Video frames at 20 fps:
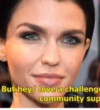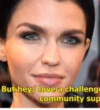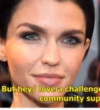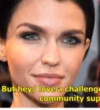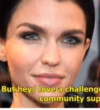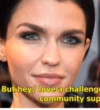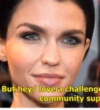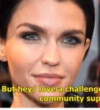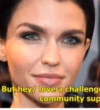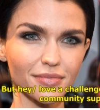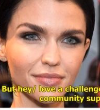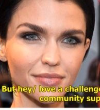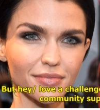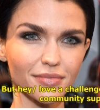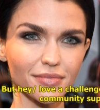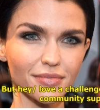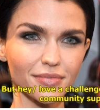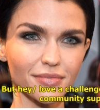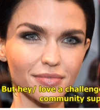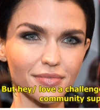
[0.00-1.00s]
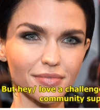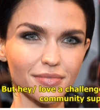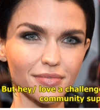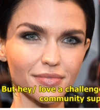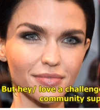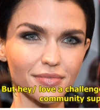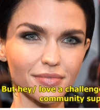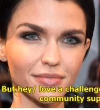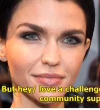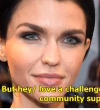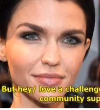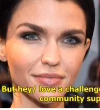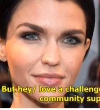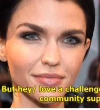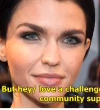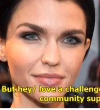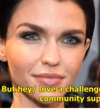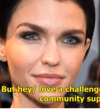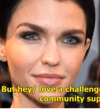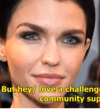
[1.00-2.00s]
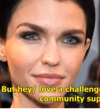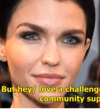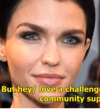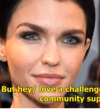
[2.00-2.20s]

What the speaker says: Nobody speaks.